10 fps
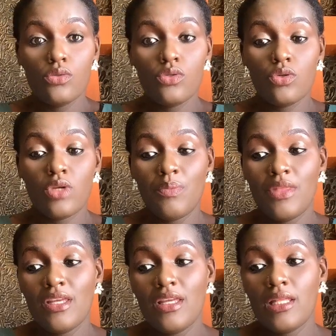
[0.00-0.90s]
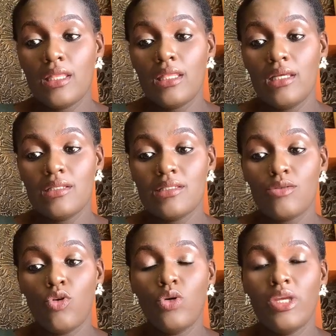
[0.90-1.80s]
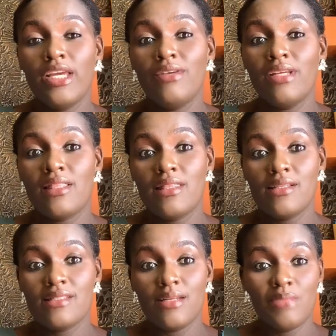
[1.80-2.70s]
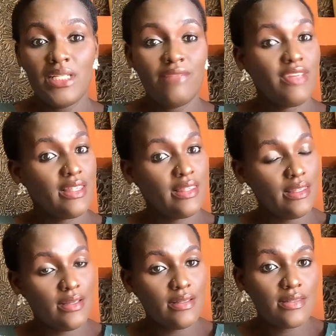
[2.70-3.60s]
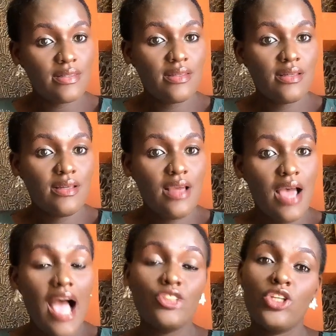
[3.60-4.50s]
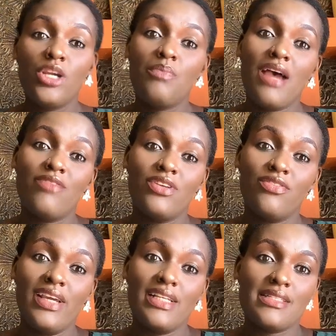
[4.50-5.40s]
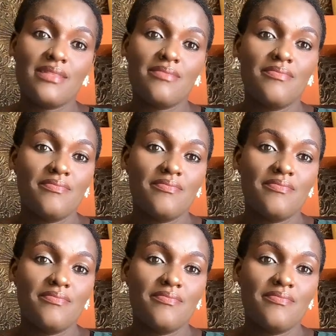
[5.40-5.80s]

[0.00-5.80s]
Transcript: to keep thinking things or hearing things and believing things, and you keep having fights?